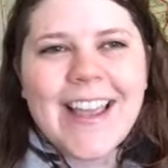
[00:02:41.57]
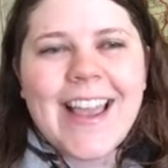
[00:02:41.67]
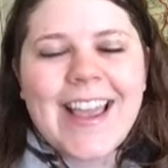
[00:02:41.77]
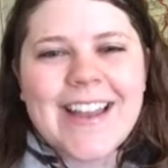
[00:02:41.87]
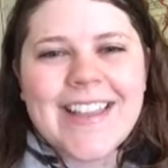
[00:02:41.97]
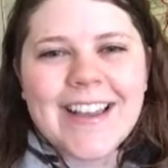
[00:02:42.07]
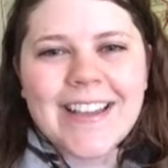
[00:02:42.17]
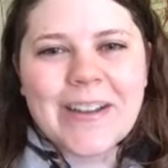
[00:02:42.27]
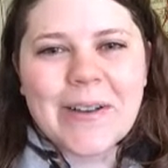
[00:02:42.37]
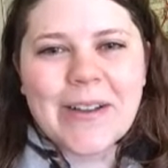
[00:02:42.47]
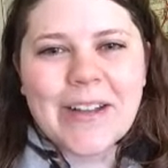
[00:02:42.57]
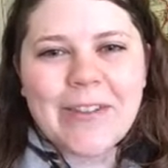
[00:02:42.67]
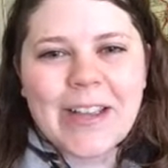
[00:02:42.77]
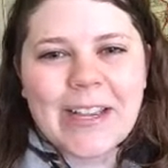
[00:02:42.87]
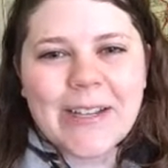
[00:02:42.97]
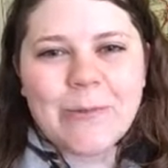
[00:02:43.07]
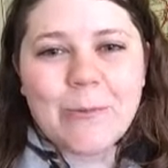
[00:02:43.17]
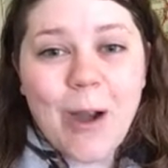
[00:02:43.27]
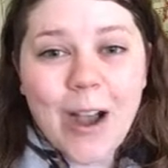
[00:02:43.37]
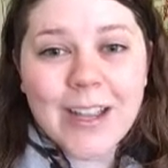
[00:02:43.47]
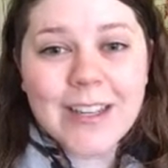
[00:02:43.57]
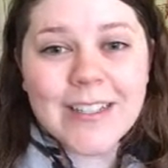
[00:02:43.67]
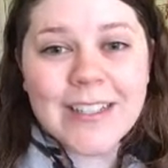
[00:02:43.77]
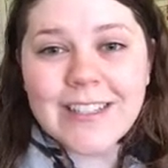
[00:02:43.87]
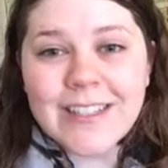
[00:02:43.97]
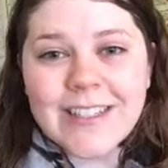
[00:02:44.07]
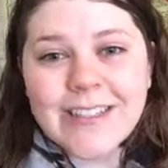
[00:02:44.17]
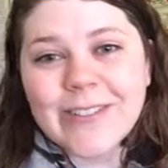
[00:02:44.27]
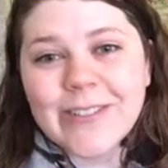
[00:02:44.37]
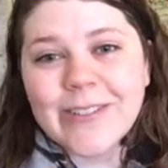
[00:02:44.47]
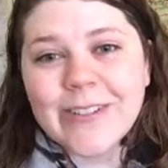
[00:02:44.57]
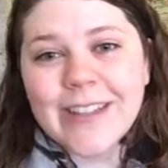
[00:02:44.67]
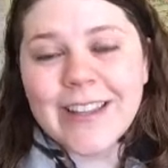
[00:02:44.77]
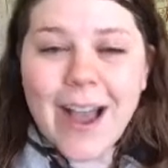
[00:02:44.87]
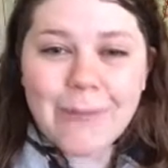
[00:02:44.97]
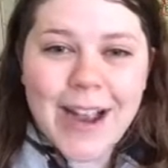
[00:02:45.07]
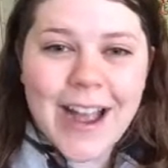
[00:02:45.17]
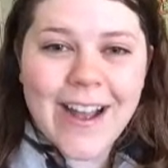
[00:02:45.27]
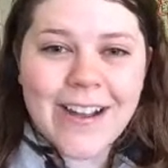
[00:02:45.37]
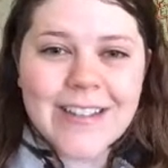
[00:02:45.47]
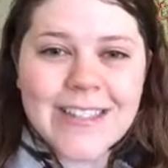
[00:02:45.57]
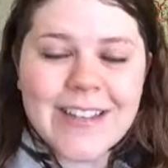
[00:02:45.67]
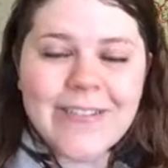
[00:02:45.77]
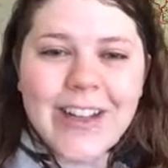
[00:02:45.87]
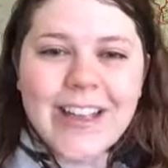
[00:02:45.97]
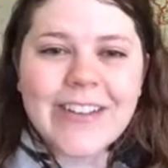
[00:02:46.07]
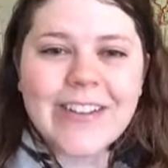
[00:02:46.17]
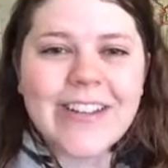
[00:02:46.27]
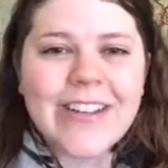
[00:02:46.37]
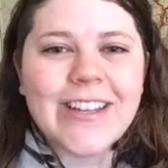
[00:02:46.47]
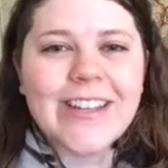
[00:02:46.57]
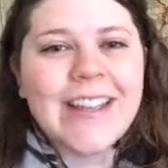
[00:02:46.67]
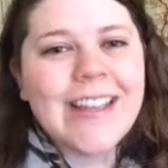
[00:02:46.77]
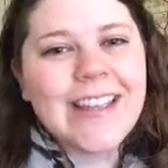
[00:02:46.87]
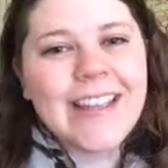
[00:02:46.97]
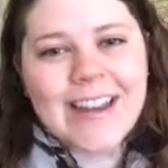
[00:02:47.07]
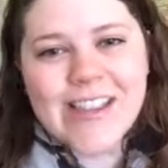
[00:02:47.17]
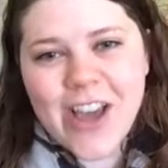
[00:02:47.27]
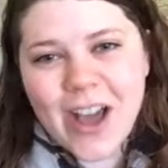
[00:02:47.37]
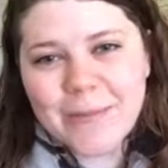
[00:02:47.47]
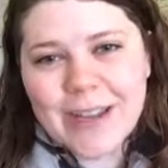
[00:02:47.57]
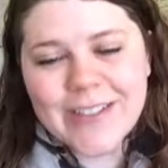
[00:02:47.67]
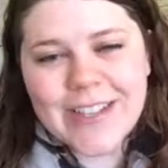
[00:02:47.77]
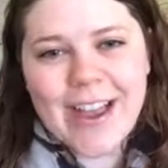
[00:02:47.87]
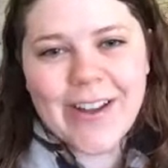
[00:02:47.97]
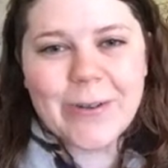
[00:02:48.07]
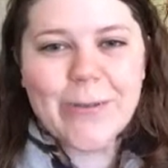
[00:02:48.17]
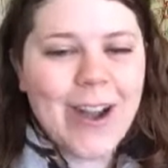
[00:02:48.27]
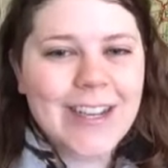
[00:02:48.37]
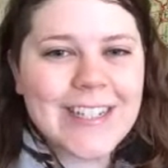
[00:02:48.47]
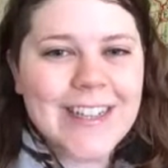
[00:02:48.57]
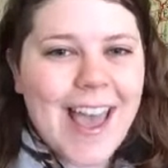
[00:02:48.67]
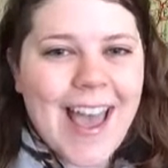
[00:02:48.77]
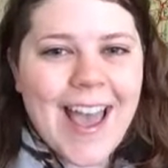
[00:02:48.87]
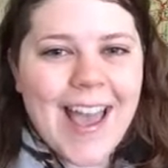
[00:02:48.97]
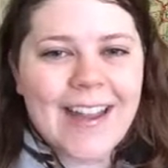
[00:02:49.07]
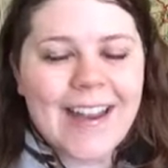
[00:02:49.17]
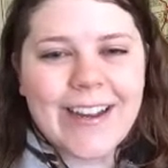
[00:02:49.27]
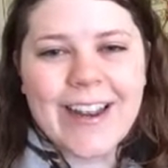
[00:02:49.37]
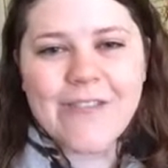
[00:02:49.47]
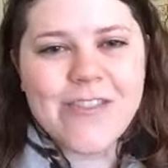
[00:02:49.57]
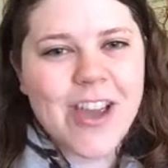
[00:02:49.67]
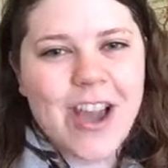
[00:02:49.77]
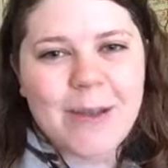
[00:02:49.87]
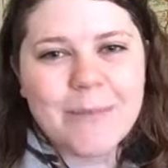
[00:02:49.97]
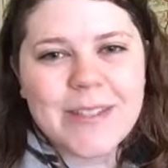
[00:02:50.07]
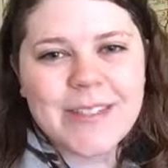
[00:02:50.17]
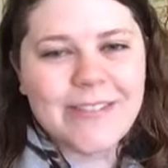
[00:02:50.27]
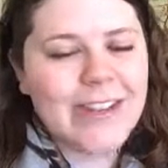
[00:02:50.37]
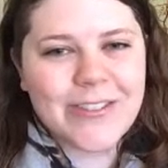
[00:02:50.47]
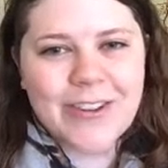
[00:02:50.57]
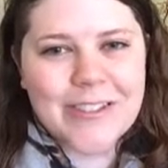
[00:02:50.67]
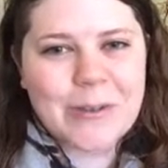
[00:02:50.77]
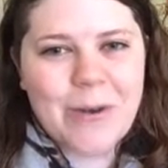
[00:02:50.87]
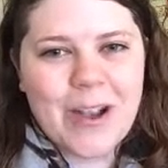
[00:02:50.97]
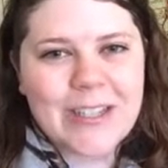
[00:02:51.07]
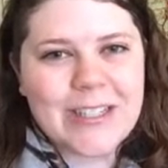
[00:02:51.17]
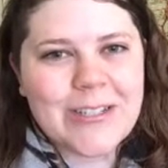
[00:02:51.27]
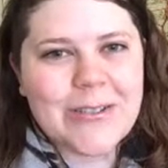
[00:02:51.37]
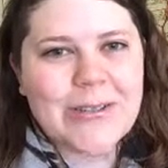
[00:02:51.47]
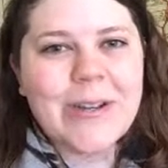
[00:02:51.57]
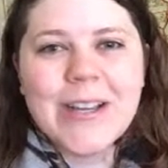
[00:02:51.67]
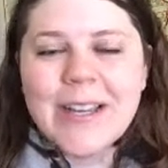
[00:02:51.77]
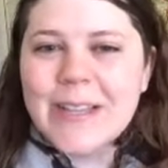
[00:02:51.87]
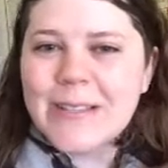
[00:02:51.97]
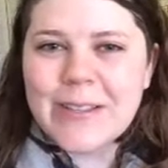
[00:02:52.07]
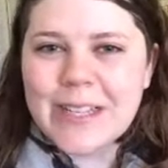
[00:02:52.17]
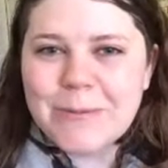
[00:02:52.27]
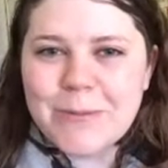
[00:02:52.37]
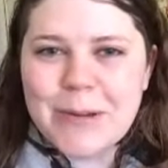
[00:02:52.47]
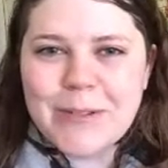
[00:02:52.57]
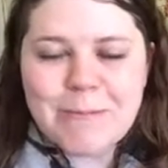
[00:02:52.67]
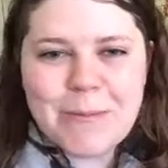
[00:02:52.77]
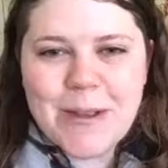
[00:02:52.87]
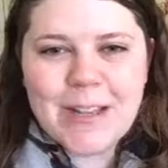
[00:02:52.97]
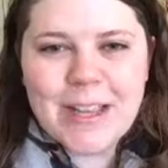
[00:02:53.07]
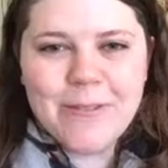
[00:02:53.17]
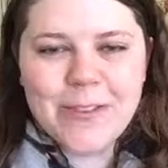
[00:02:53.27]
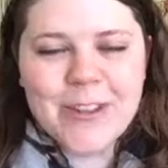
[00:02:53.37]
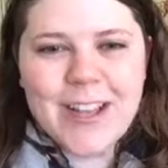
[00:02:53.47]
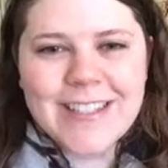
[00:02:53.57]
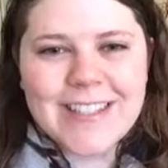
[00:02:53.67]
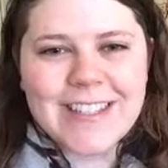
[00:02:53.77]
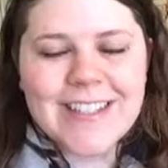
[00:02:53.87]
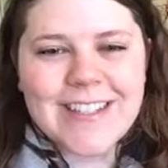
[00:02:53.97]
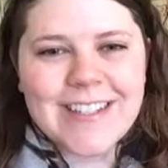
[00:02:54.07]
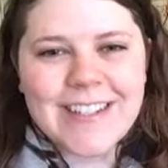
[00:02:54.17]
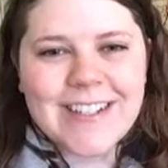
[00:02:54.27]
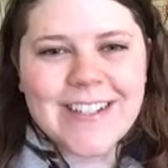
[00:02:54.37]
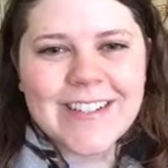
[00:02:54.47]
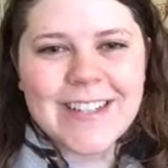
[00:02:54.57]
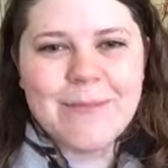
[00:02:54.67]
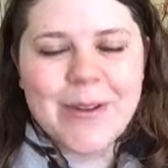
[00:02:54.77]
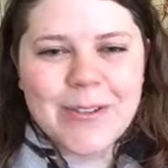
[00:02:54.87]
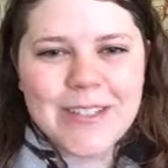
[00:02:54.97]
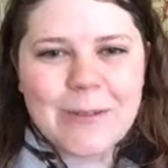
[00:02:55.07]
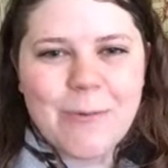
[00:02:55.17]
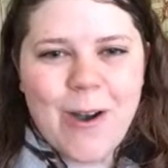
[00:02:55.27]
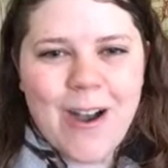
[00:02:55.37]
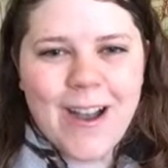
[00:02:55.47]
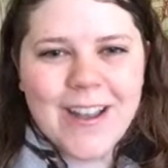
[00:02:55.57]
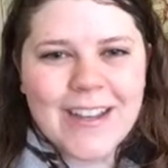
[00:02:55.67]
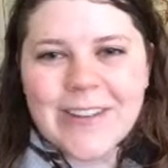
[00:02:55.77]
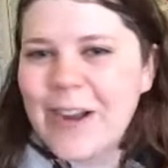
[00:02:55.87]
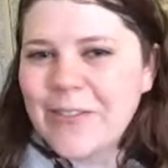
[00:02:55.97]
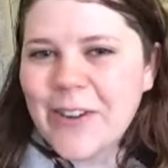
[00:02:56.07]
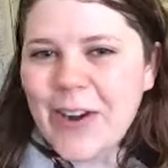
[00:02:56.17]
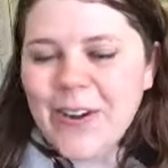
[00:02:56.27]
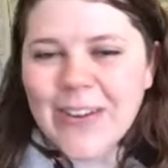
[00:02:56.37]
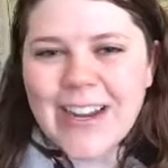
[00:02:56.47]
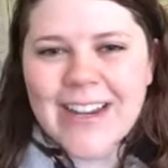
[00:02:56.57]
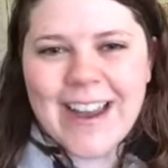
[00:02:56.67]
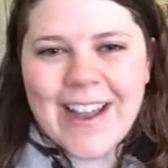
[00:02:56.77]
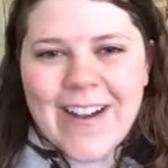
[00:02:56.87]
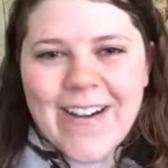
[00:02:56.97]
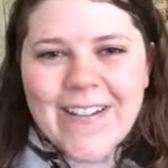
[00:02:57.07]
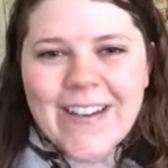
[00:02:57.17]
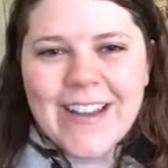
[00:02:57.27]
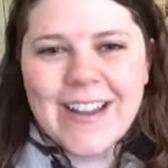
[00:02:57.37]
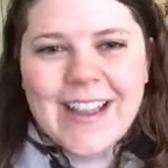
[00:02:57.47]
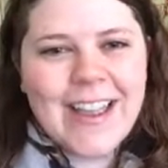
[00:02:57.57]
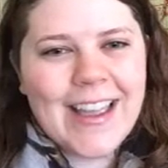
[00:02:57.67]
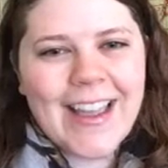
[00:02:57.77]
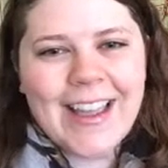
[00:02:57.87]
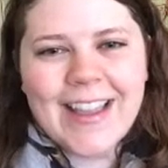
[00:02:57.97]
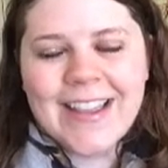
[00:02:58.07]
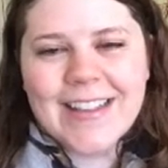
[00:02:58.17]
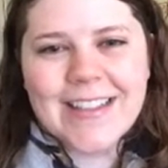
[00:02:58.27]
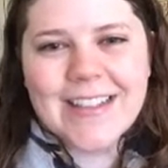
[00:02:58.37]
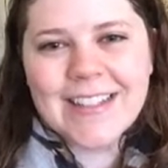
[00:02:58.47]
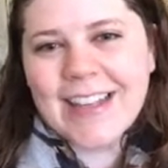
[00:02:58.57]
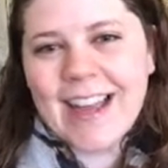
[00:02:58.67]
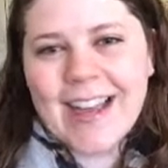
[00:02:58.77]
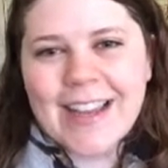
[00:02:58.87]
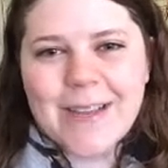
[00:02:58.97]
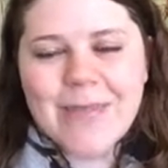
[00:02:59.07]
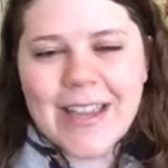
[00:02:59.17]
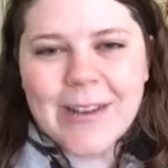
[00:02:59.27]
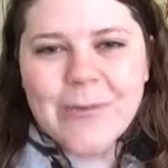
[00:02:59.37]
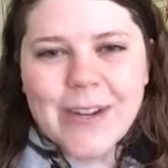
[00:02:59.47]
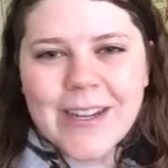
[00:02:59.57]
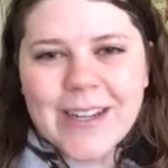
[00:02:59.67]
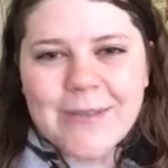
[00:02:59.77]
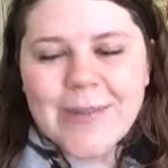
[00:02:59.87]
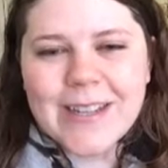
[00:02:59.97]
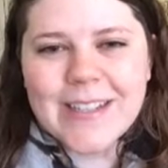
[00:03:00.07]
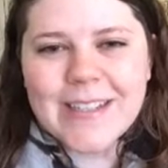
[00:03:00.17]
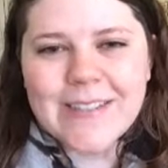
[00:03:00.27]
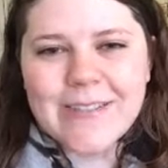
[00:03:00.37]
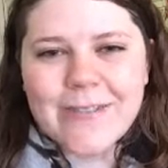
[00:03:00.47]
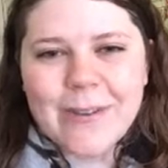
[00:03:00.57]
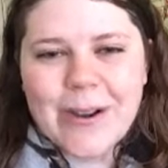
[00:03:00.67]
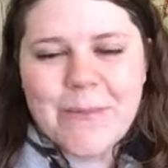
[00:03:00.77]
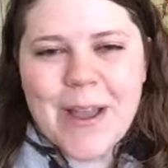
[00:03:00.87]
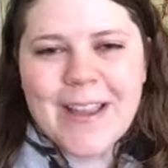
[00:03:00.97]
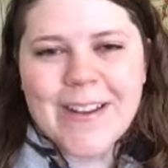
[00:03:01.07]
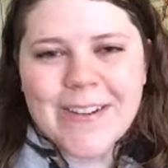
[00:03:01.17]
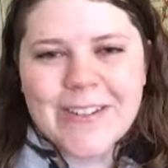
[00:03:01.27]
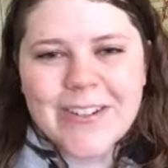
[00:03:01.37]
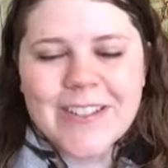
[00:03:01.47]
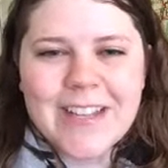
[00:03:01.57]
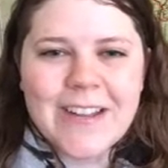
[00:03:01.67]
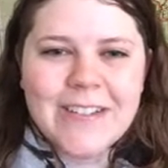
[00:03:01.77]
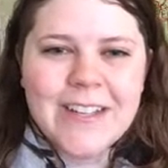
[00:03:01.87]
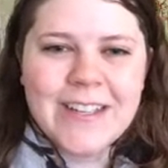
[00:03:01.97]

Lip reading: And I thought, if I could walk to the Opera House, if I could get a job downtown and walk to that, I'd have shops and restaurants to walk to. So that's pretty much been my life for the last 6 years. I mostly walk. I don't have a car right now, and I can make it work because of where I'm at here in Charlestown.